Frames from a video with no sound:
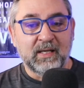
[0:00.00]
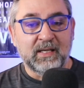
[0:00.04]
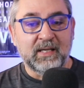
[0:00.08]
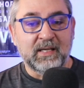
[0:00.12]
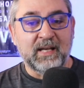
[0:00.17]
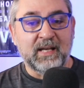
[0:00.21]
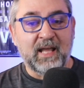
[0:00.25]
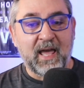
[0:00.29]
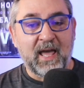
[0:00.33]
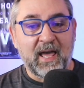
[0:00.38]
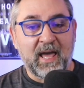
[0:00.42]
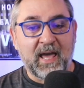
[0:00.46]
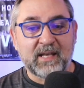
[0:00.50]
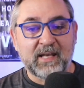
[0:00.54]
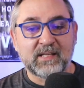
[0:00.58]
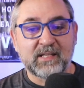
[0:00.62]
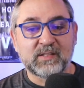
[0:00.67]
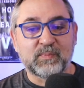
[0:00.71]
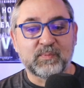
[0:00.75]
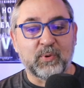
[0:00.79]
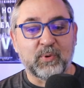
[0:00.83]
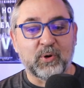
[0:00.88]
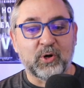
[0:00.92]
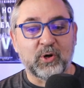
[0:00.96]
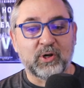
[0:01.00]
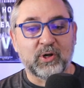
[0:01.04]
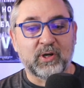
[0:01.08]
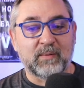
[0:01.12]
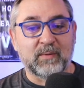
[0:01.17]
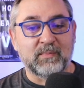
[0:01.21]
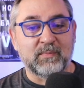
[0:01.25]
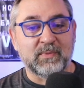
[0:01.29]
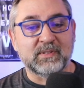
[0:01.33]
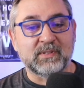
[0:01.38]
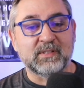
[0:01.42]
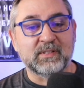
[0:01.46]
in Hattiesburg,
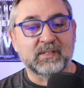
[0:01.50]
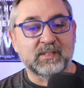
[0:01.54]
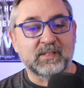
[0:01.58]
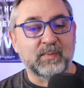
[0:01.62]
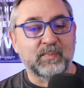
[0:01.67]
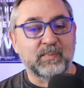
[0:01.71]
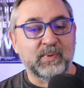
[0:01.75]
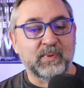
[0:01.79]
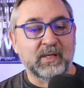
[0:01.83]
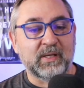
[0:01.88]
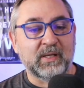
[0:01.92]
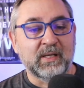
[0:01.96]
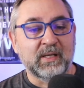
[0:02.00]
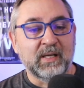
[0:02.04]
Mississippi.